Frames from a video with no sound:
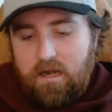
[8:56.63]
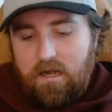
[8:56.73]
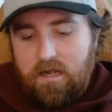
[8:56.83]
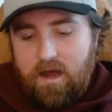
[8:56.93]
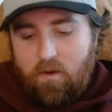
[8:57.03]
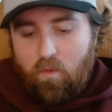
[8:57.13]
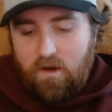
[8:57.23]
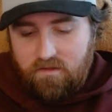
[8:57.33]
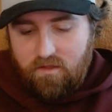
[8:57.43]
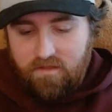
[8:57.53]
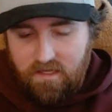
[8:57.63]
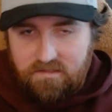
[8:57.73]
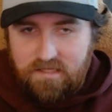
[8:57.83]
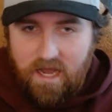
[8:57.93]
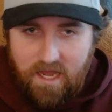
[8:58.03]
Now, one of the
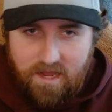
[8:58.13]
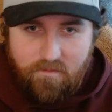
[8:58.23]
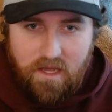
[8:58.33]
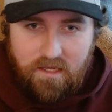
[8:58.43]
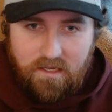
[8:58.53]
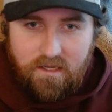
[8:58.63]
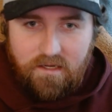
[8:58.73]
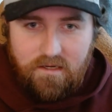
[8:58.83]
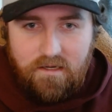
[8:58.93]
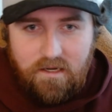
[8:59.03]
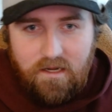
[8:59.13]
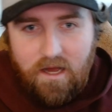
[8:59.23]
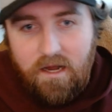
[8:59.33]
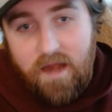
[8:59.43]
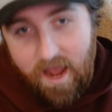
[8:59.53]
things I'm
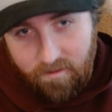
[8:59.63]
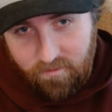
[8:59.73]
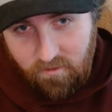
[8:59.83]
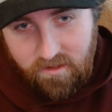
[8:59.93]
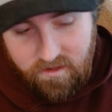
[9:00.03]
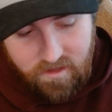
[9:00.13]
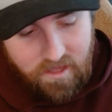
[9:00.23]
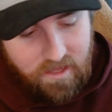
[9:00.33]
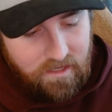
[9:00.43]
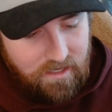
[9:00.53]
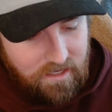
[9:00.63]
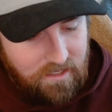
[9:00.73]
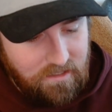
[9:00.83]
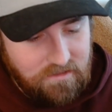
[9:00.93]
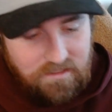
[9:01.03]
unhappy with
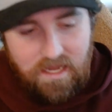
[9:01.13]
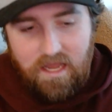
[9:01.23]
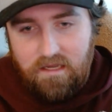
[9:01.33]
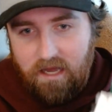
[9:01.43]
is, I